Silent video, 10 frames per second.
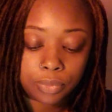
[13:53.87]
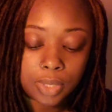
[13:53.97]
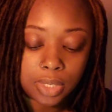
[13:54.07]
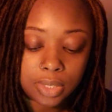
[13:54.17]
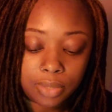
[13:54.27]

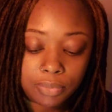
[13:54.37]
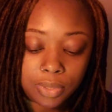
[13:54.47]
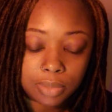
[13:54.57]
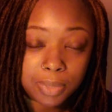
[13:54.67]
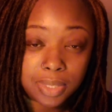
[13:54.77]
And that's it for
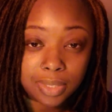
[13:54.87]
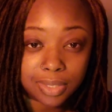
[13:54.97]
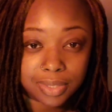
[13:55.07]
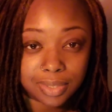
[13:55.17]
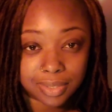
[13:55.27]
this
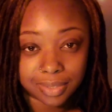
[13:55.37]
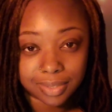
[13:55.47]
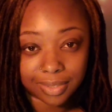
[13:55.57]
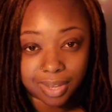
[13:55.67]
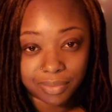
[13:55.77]
message.
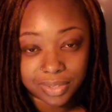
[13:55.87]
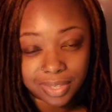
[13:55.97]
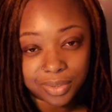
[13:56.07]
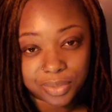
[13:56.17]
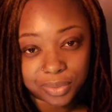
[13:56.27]

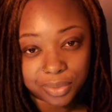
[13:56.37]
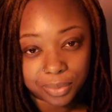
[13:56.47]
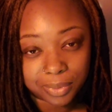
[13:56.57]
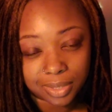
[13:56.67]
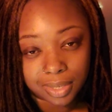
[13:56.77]
Everything you do, do
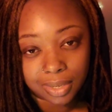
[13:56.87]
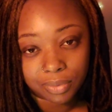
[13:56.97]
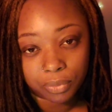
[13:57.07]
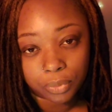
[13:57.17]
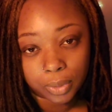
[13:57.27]
it with
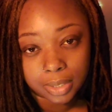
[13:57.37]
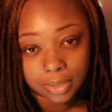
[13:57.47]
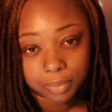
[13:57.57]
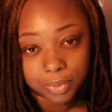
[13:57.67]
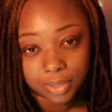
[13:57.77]
love. If you'd like
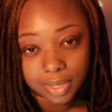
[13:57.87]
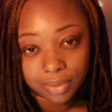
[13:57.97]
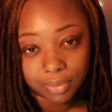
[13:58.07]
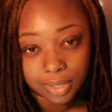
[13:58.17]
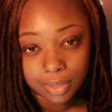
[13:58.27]
to book
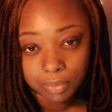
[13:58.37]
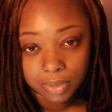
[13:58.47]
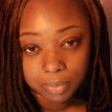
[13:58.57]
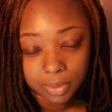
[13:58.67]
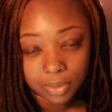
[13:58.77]
a reading
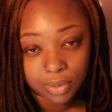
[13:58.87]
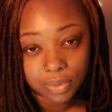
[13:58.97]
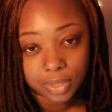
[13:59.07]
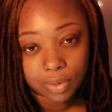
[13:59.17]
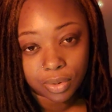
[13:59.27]
with me or a
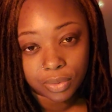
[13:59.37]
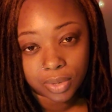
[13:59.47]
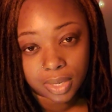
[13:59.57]
coaching call, you